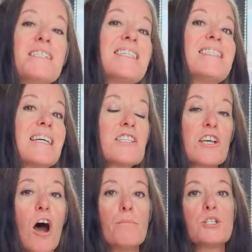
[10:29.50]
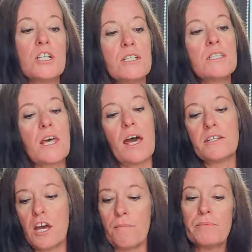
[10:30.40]
to six options at a
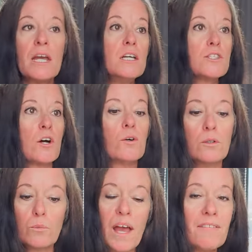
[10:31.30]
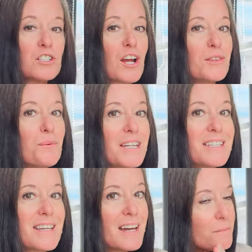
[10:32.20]
time. So we haven't tried the wings
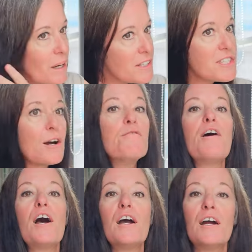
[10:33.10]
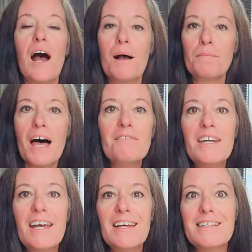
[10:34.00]
yet, but so far I'm loving
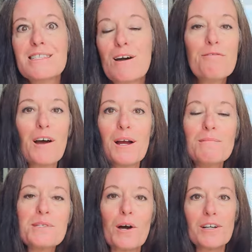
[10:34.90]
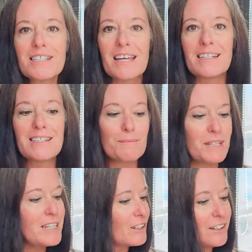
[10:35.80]
it. So far I'm so excited to be
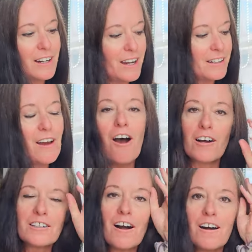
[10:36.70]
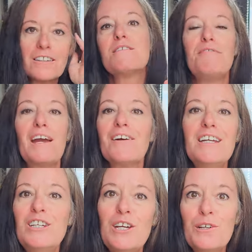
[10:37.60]
here in Hong Kong. It's very
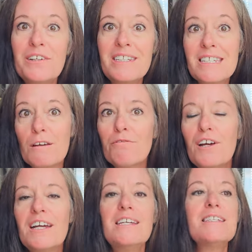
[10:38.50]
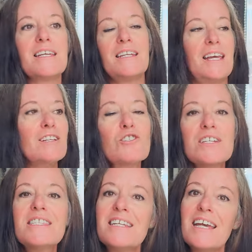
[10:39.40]
new and different and
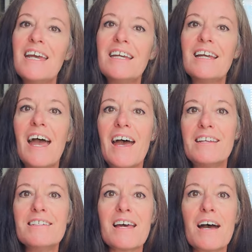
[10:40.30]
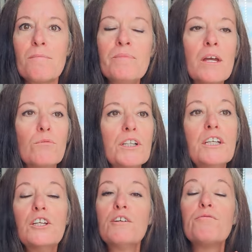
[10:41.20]
interesting and um, really
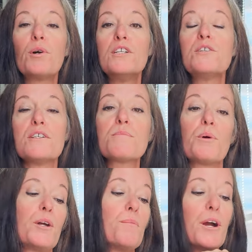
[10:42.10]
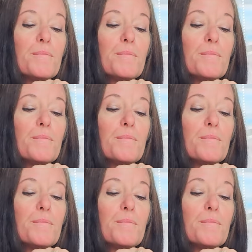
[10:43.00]
looking forward to exploring